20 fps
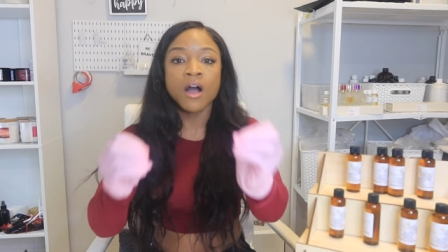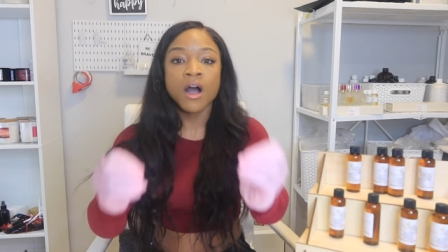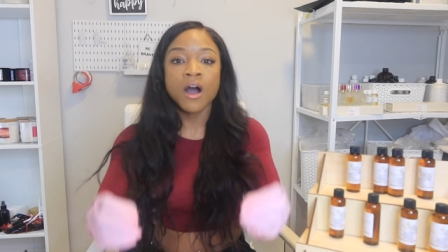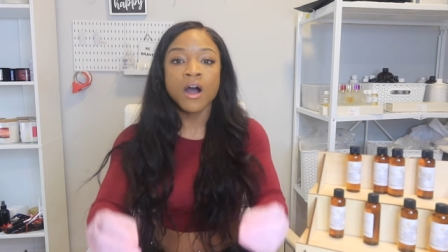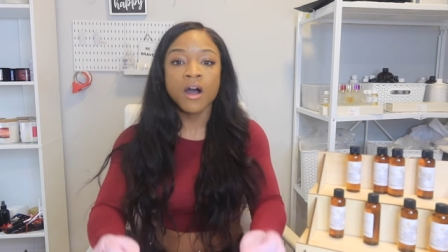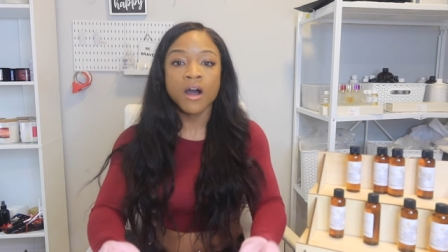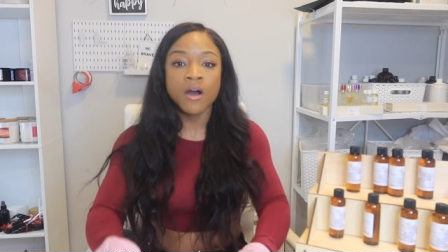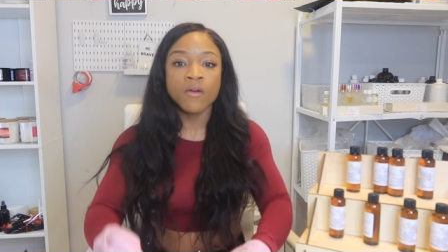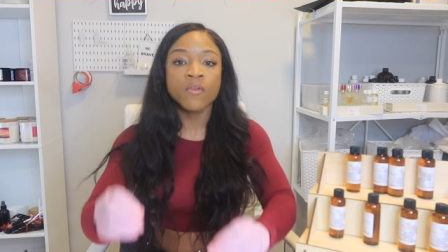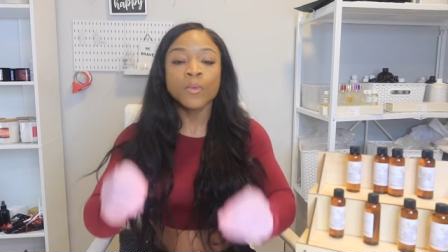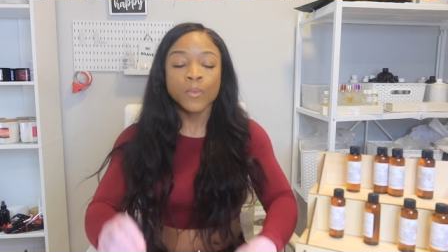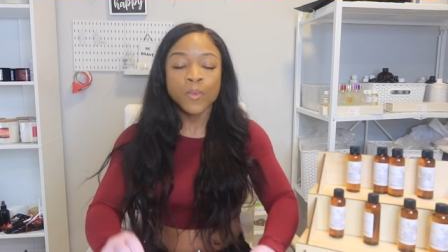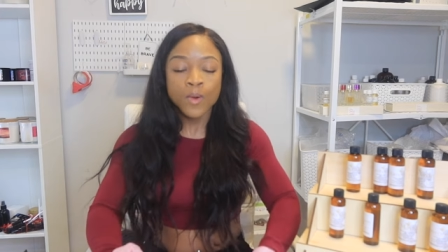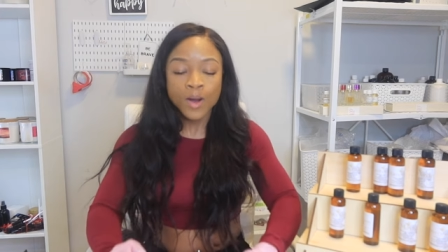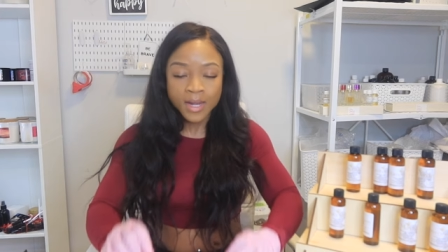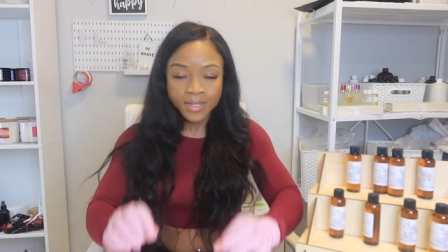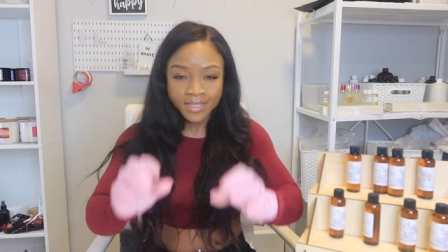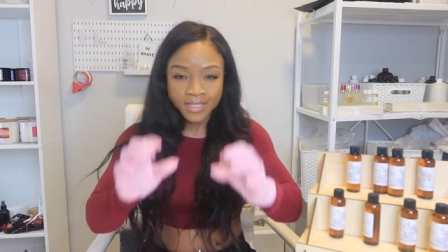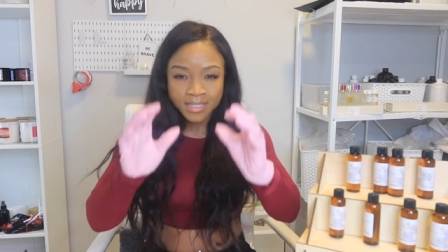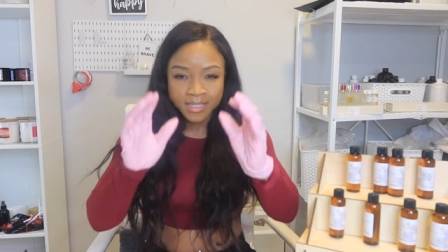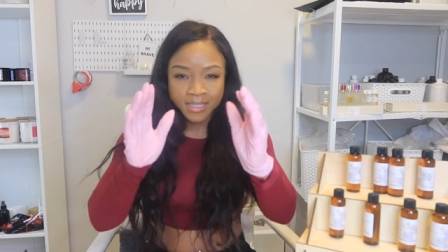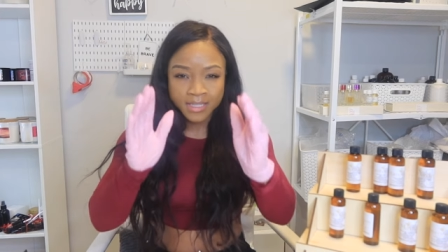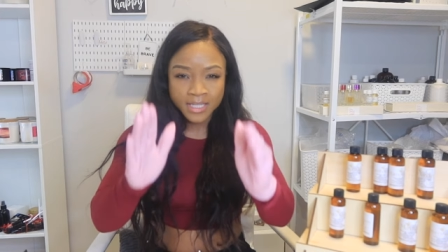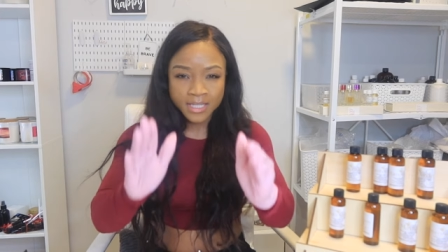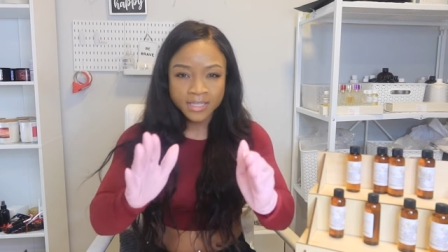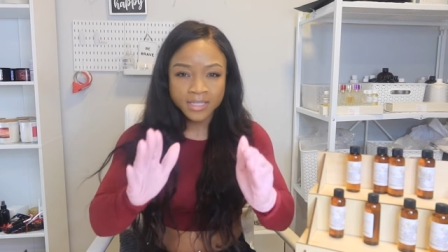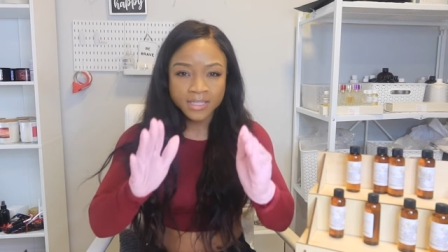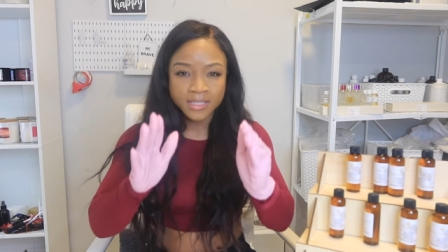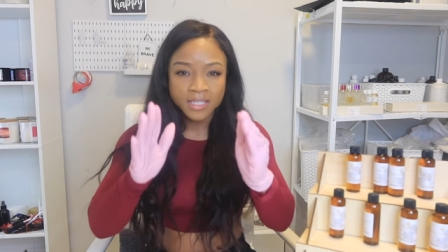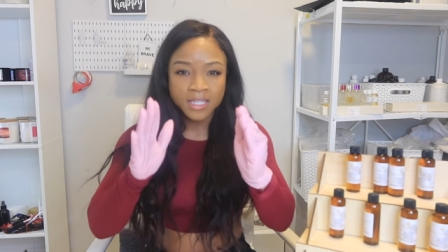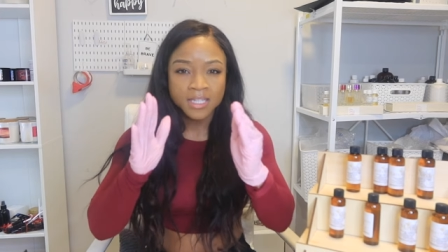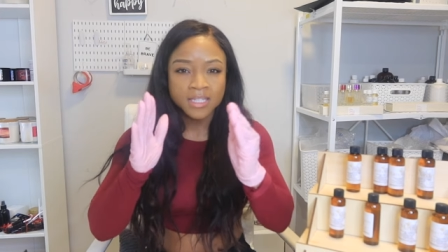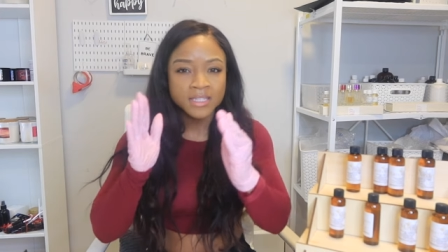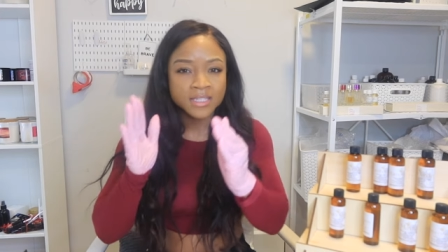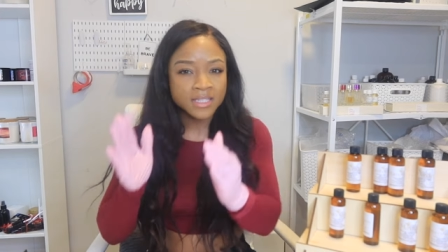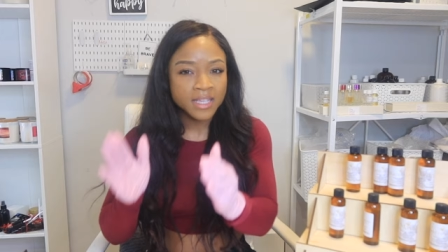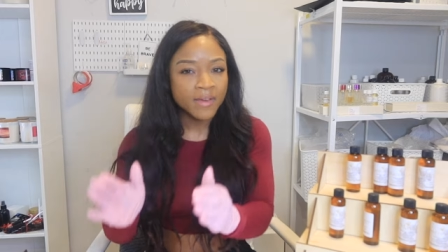of what 16,